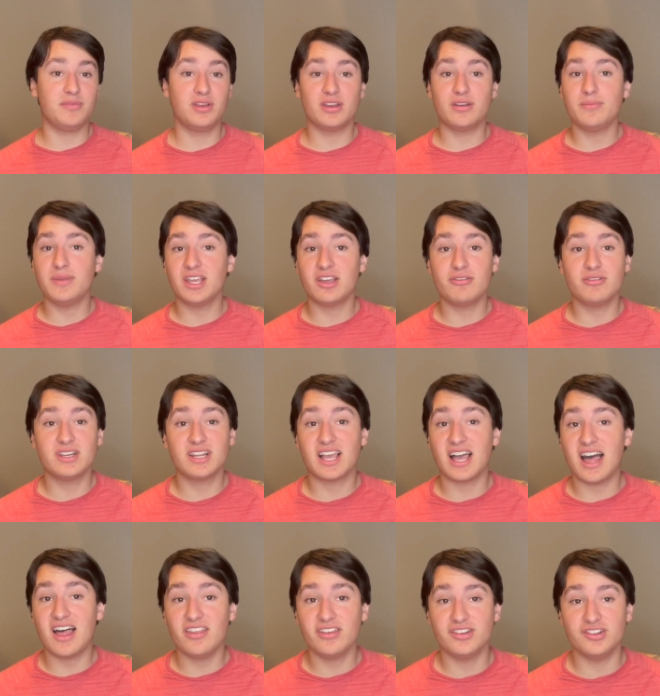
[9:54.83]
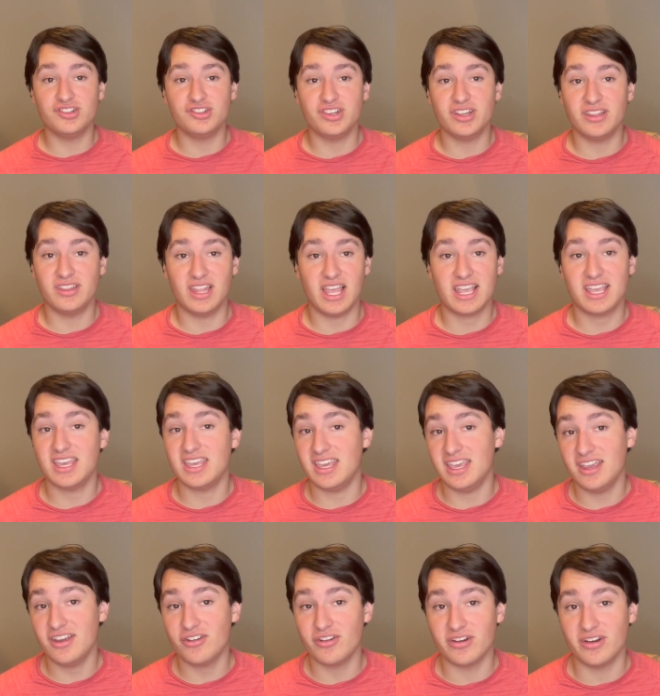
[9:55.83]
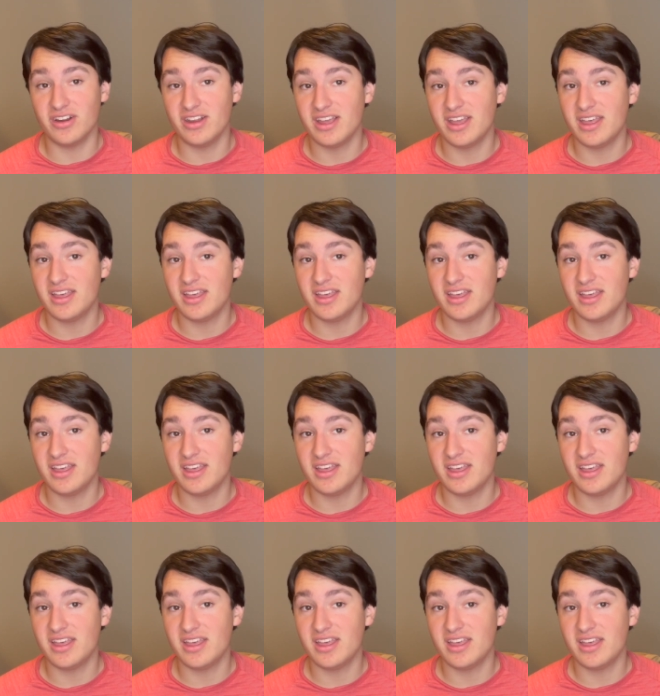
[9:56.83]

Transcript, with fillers: going to be going to college in like a year.